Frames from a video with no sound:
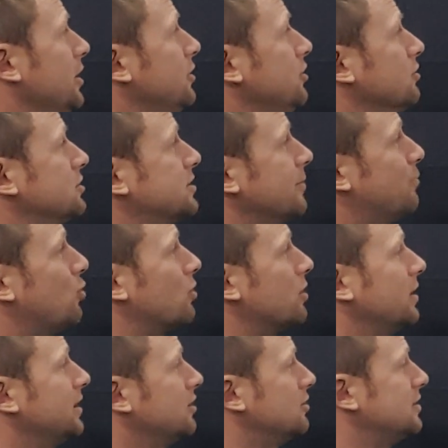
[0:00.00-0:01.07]
You're
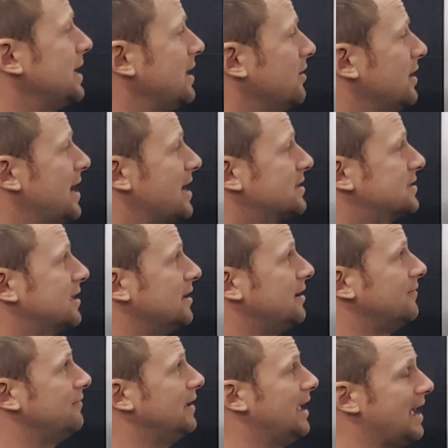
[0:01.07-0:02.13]
supporting your daily
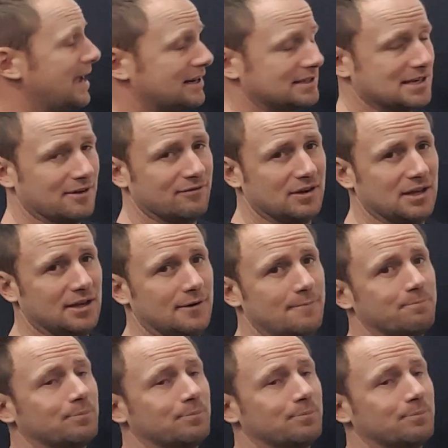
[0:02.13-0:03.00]
activity,